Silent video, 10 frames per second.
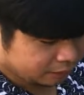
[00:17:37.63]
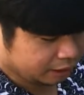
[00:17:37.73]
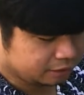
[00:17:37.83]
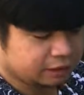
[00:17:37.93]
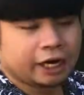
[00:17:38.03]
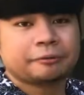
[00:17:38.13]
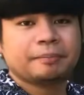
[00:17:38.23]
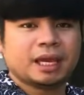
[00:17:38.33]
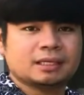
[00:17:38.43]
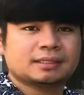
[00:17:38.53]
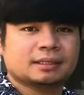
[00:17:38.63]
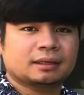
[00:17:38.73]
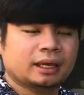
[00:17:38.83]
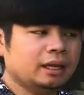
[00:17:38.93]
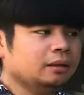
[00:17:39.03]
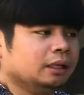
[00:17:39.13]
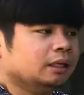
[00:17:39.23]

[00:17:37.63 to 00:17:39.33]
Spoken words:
entire base. Okay?